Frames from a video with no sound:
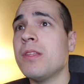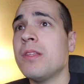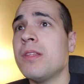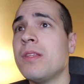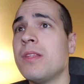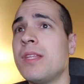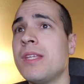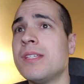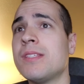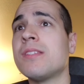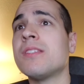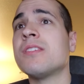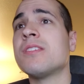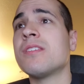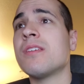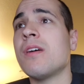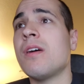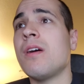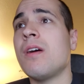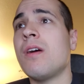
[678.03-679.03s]
This is
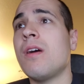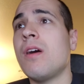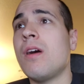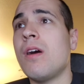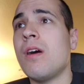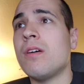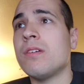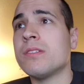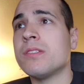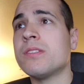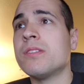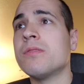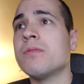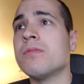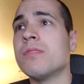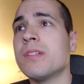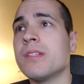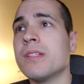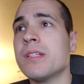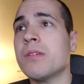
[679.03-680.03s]
also
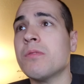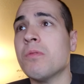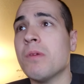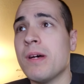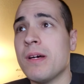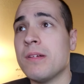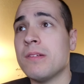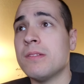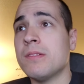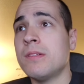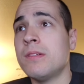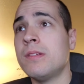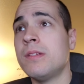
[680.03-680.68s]
really well.